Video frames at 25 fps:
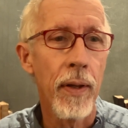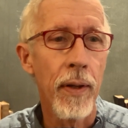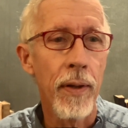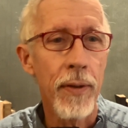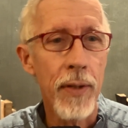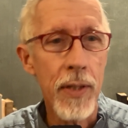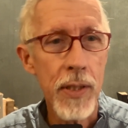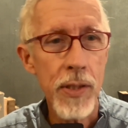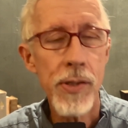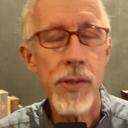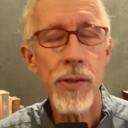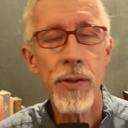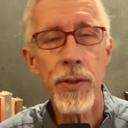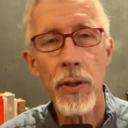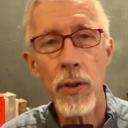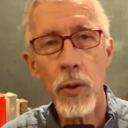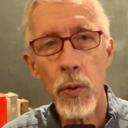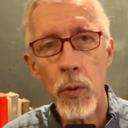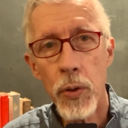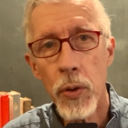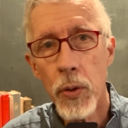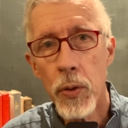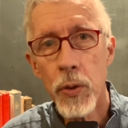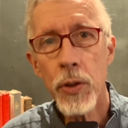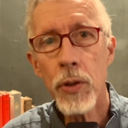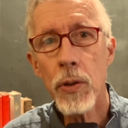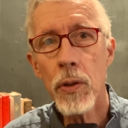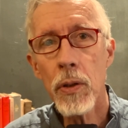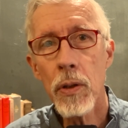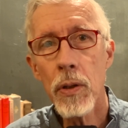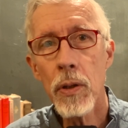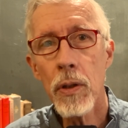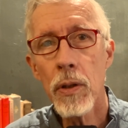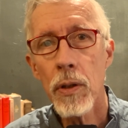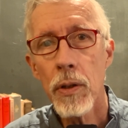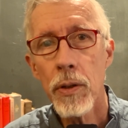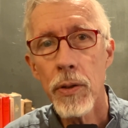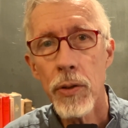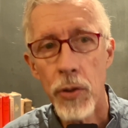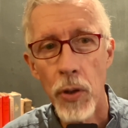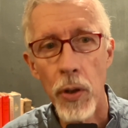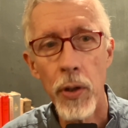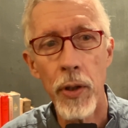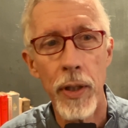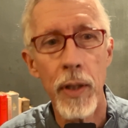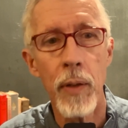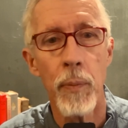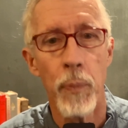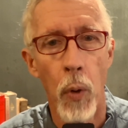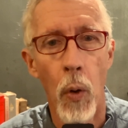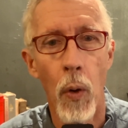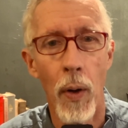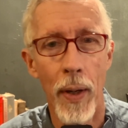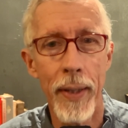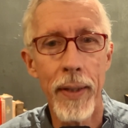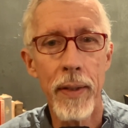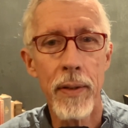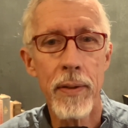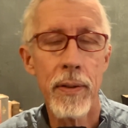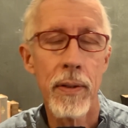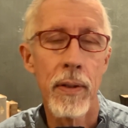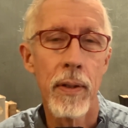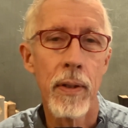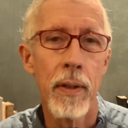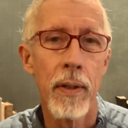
This is a crucial turning point